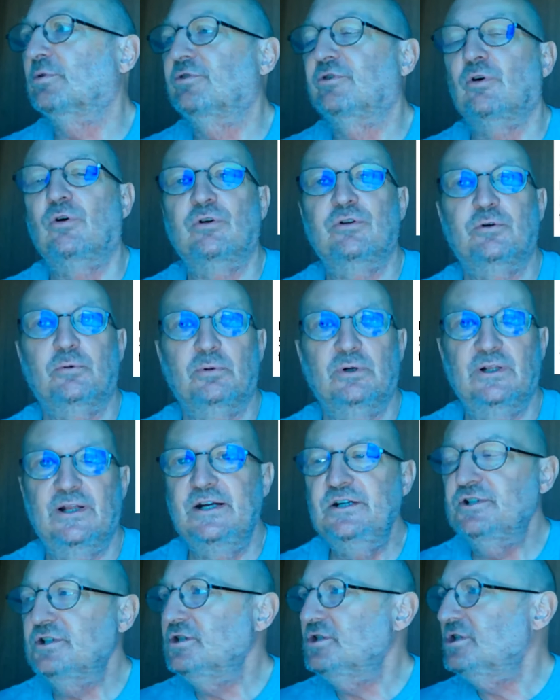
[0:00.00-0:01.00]
restore the
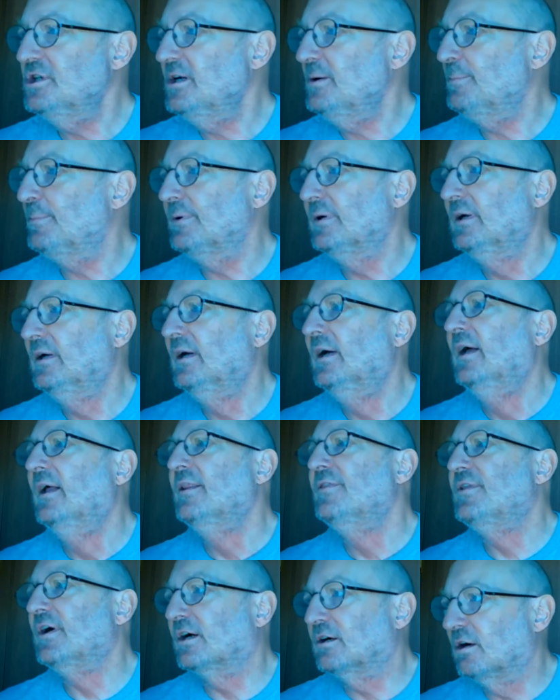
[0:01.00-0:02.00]
relationship?
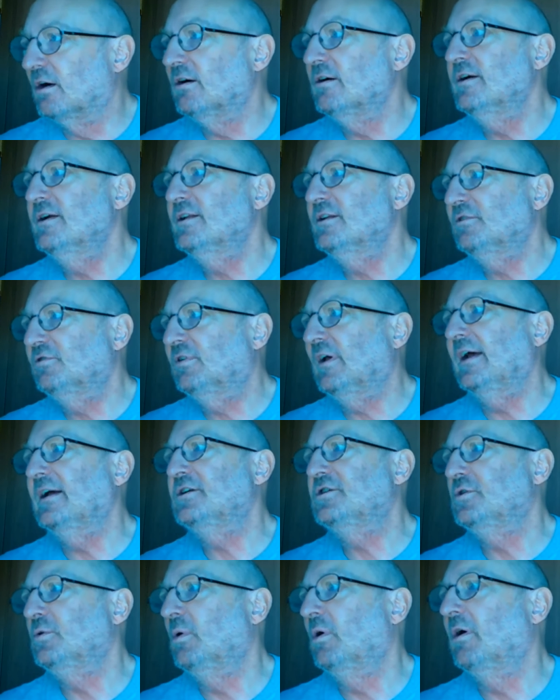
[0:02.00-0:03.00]
The curtain of the
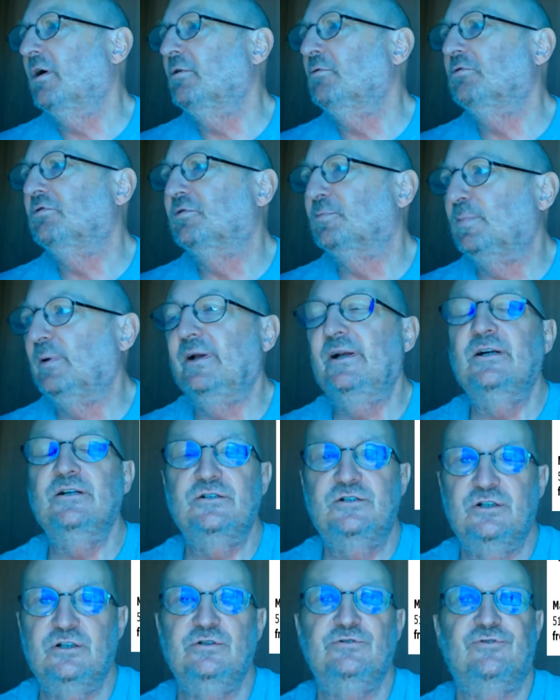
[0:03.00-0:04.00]
sanctuary was split
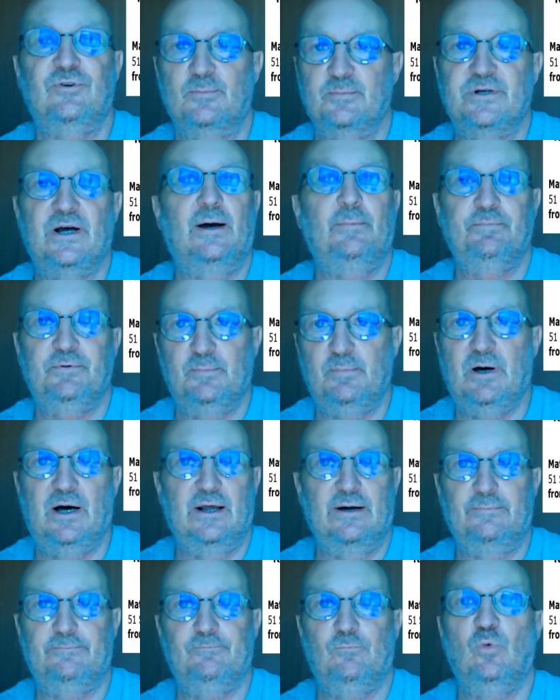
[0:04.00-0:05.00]
in two from top to
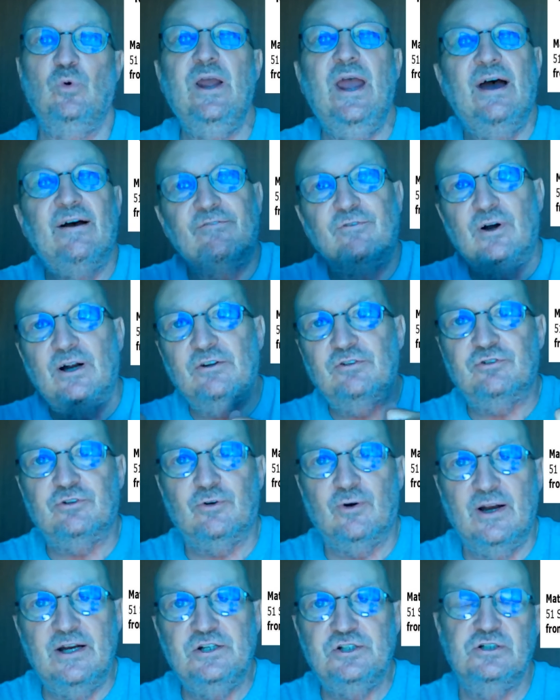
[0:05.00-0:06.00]
bottom. We have
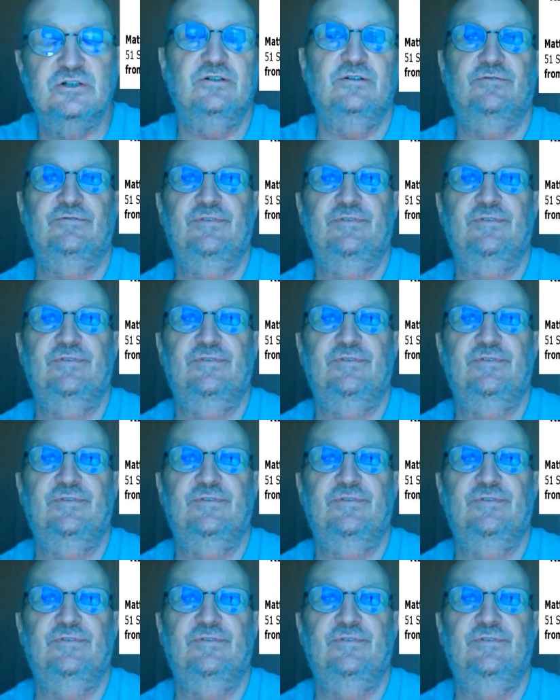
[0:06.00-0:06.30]
restoration